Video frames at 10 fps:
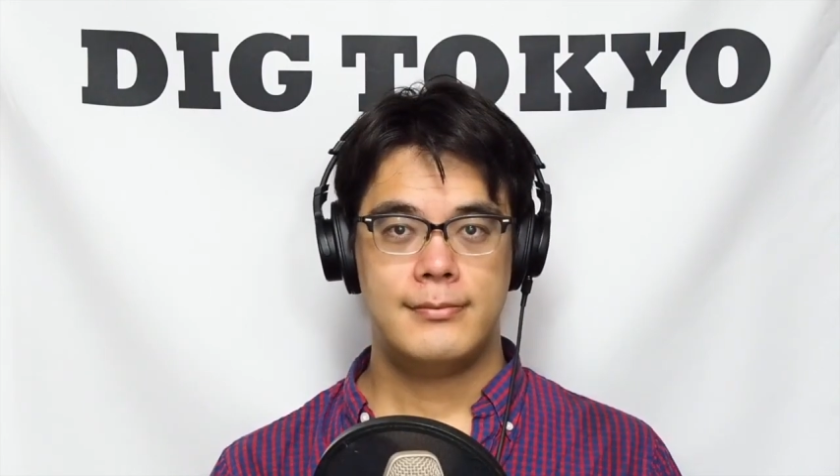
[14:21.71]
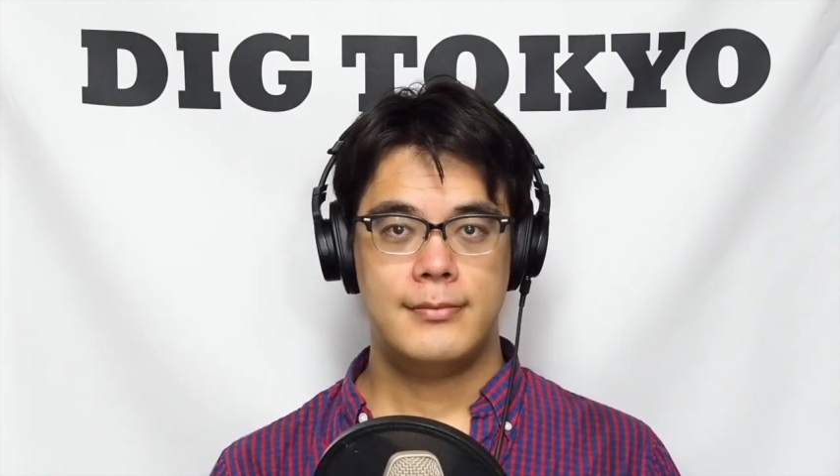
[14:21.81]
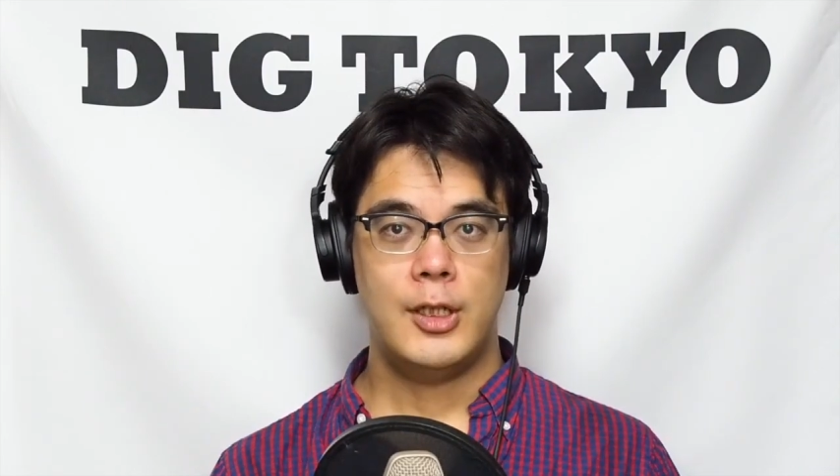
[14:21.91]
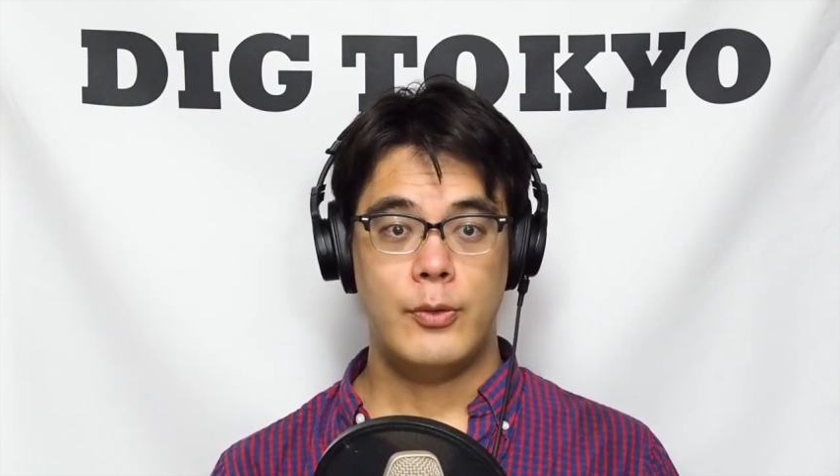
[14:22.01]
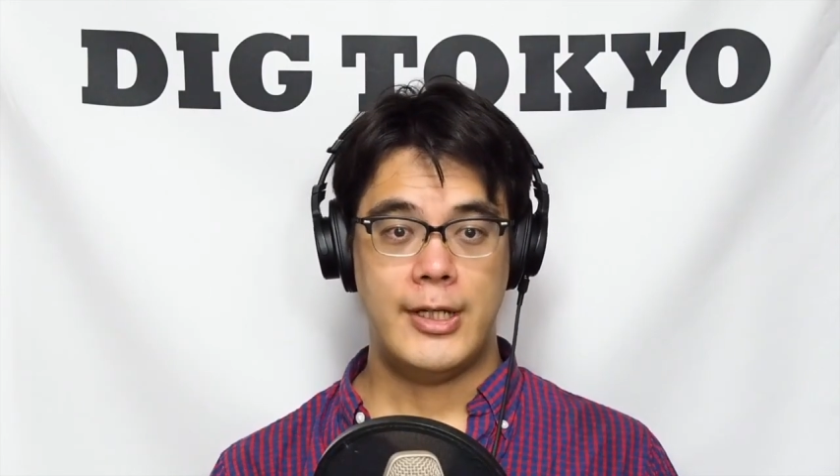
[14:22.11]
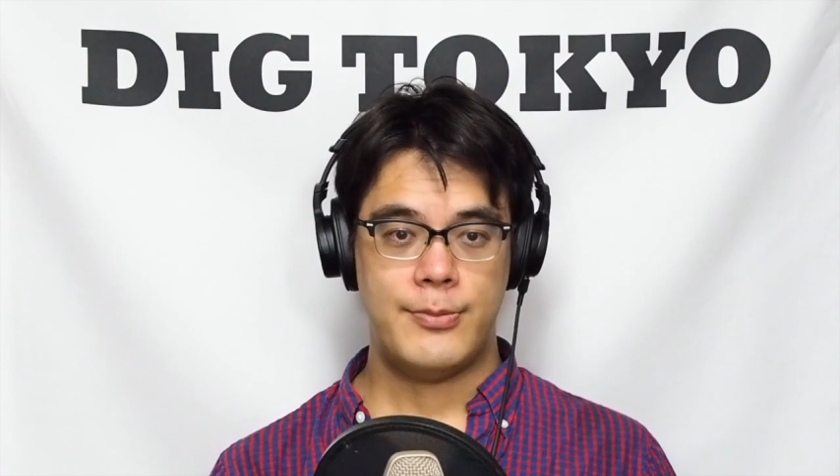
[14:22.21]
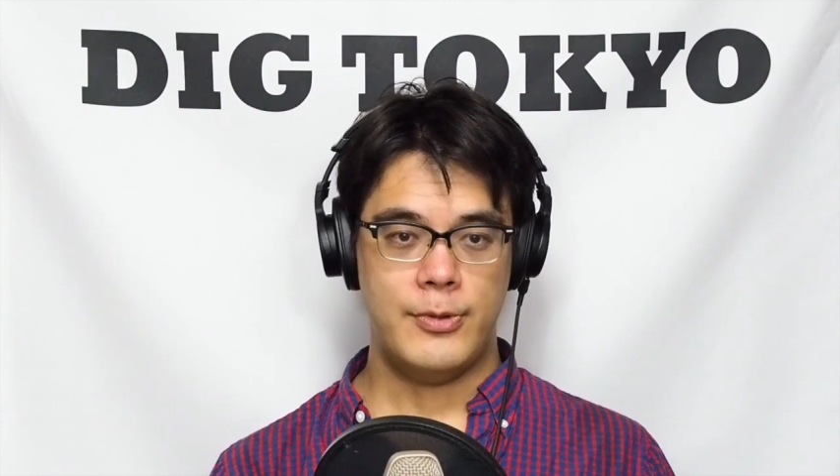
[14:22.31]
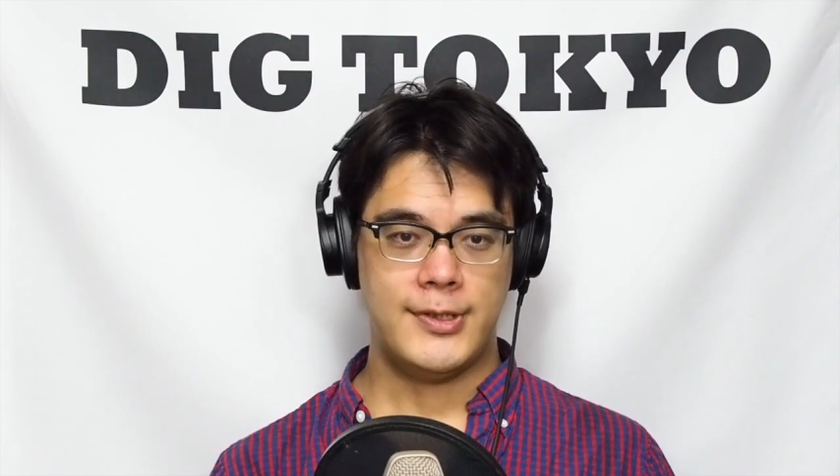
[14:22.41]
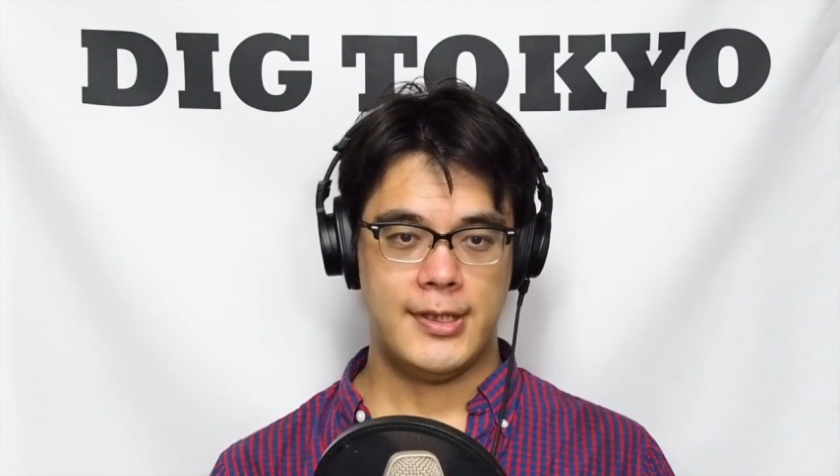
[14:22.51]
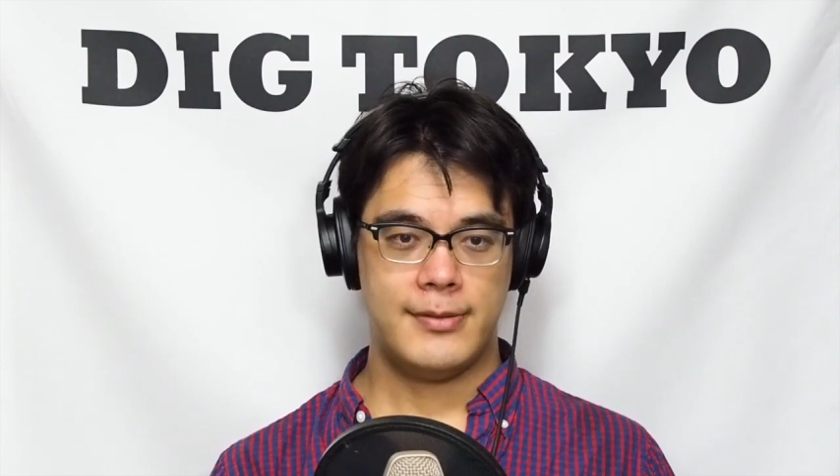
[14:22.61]
New Age
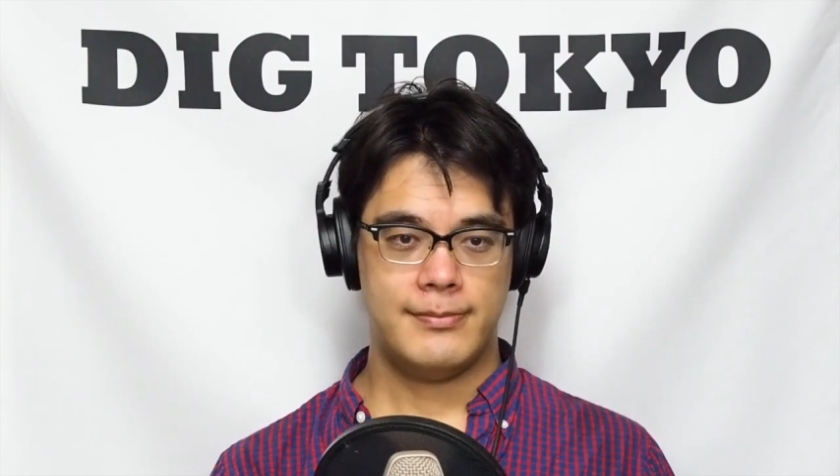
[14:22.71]
music.